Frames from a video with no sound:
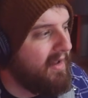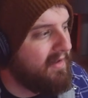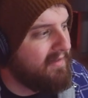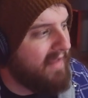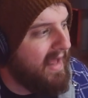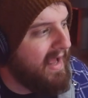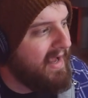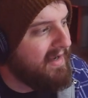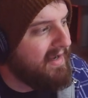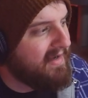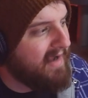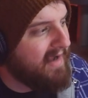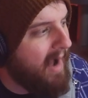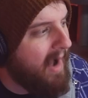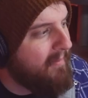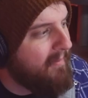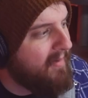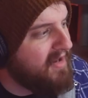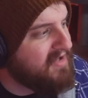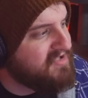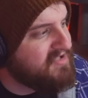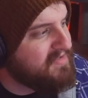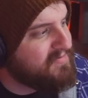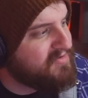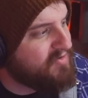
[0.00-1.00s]
Like,
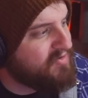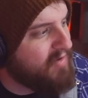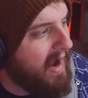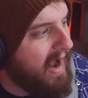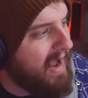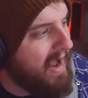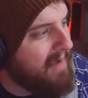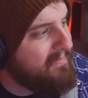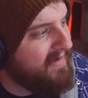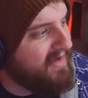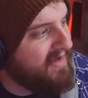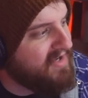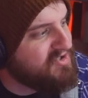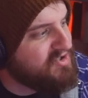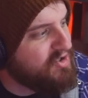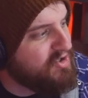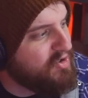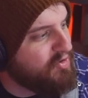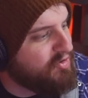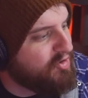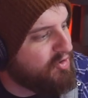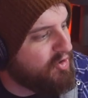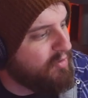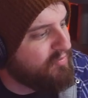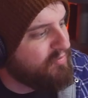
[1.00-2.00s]
comment, and subscribe because
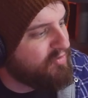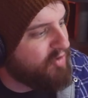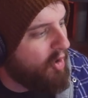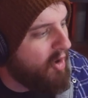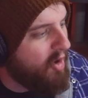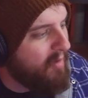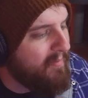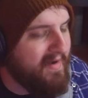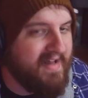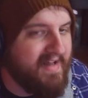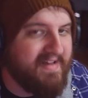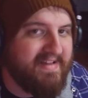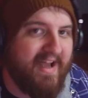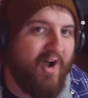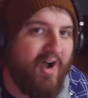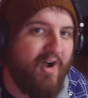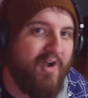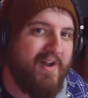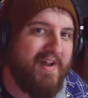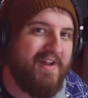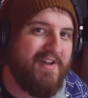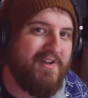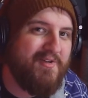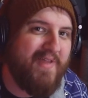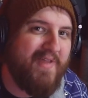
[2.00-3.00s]
YouTube told me to tell
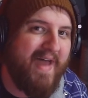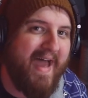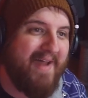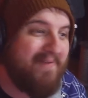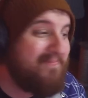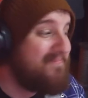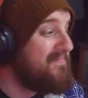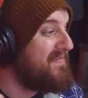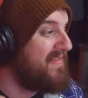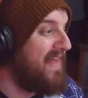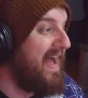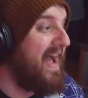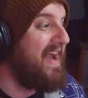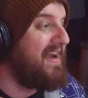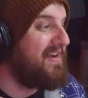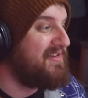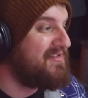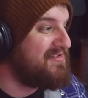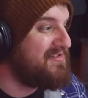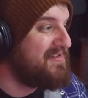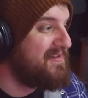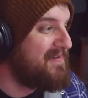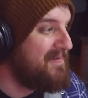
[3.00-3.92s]
you to do that. Thanks.